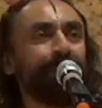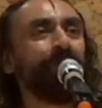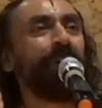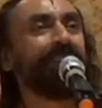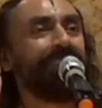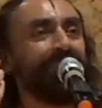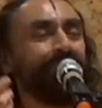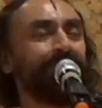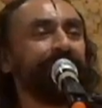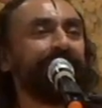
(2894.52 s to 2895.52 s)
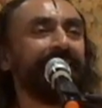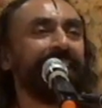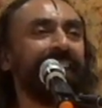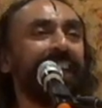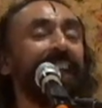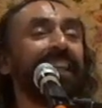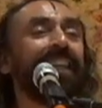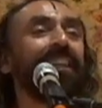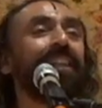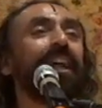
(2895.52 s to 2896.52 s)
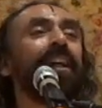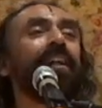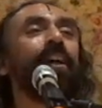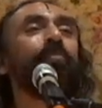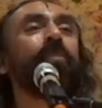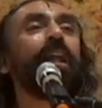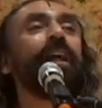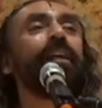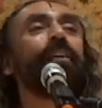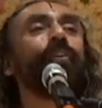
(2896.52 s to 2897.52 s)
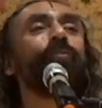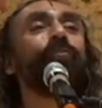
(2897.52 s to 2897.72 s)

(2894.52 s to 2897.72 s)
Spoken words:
Positive. He then applied to